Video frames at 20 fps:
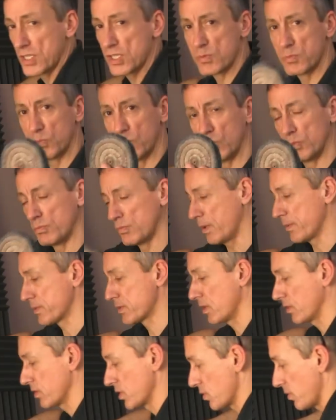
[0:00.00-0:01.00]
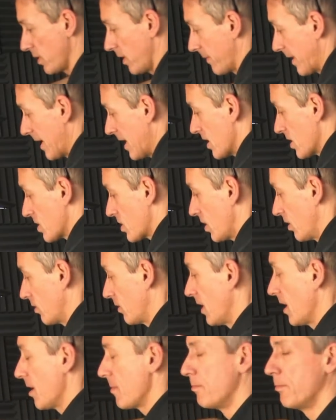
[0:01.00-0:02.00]
these small mops on as well.
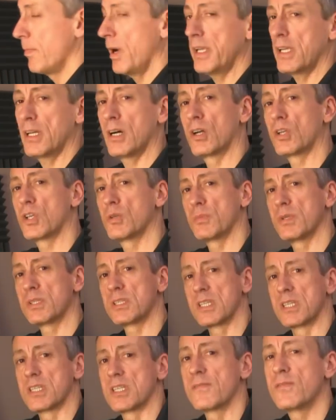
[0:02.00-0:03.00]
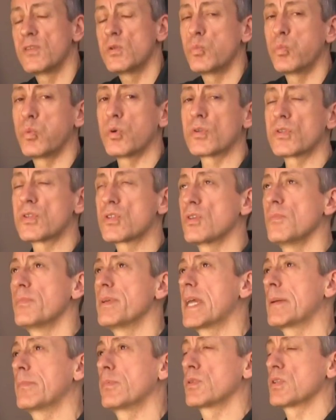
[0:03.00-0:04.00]
So my argument is, if you want to
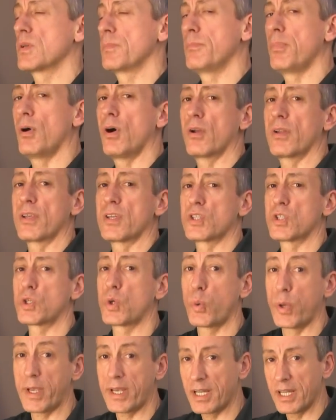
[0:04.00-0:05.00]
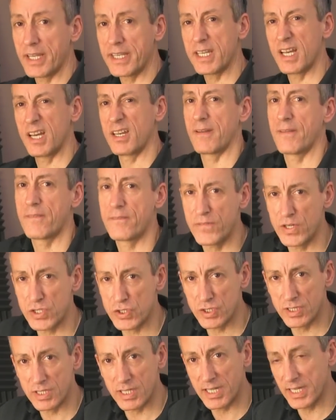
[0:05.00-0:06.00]
be able to polish quickly and
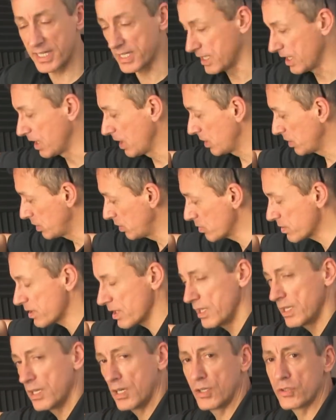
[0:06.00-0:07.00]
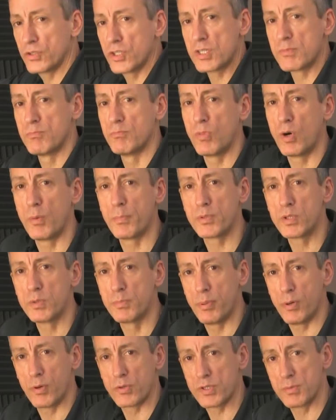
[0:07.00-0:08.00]
efficiently, use the largest mop you
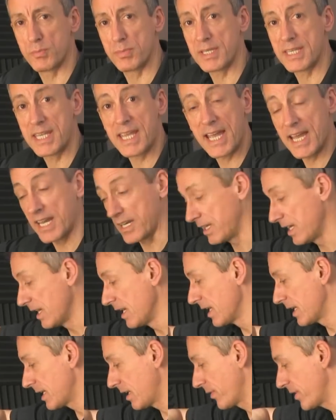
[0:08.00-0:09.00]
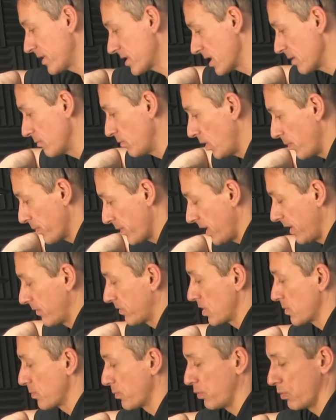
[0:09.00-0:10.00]
possibly can. Now, this is a mop that I've
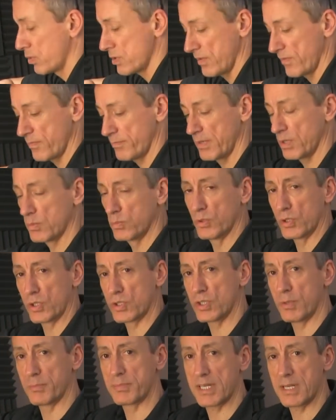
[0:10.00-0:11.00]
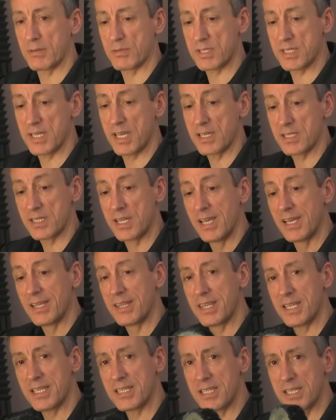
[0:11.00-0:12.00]
just brought up from my workshop downstairs.
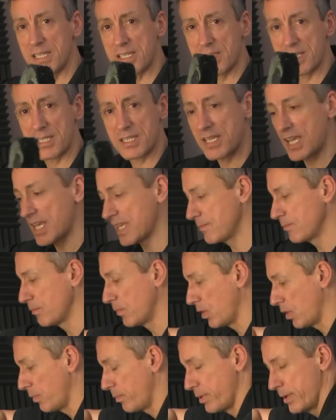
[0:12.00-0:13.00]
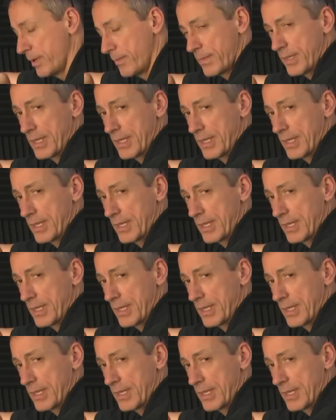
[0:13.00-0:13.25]
This is the same mop